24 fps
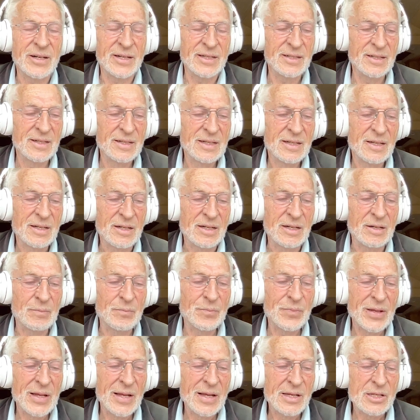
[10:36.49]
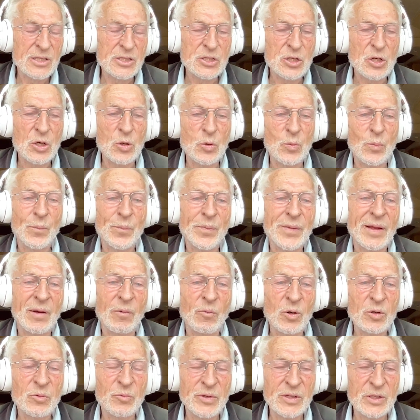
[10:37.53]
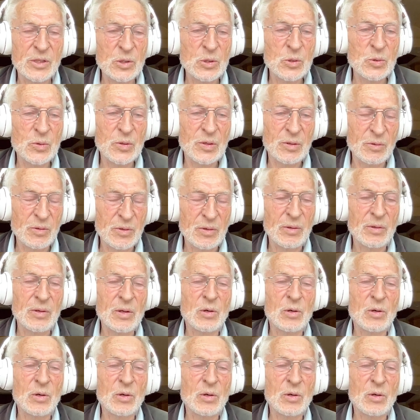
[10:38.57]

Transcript: Right. Um, so what we do,